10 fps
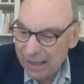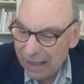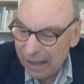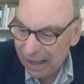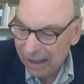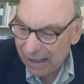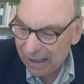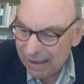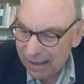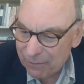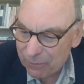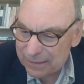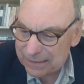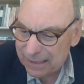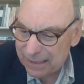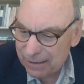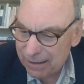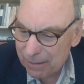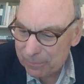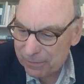wrote. I want to say a
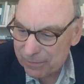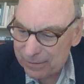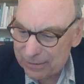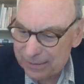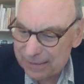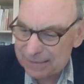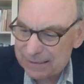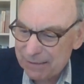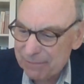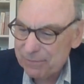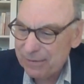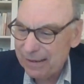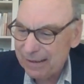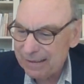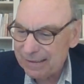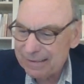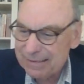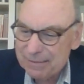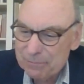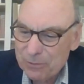couple of other things of
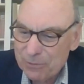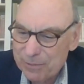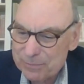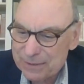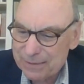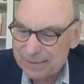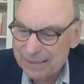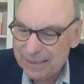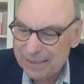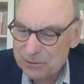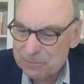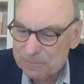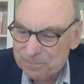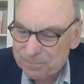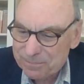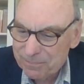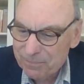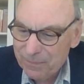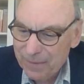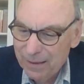more whimsical nature.
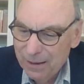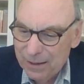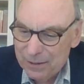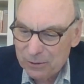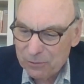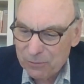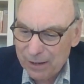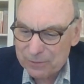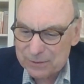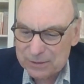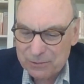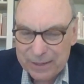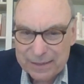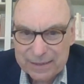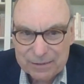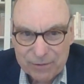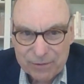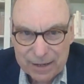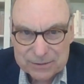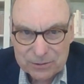You know, Ron was a great
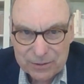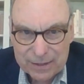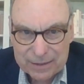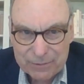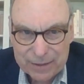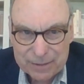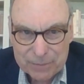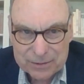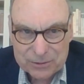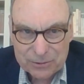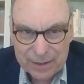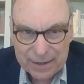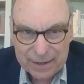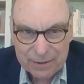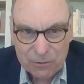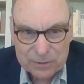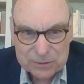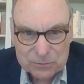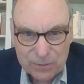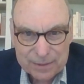advisor and a great mentor, and I
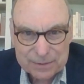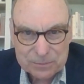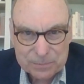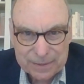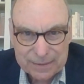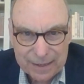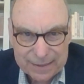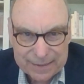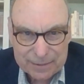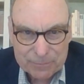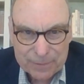always wanted to be like him.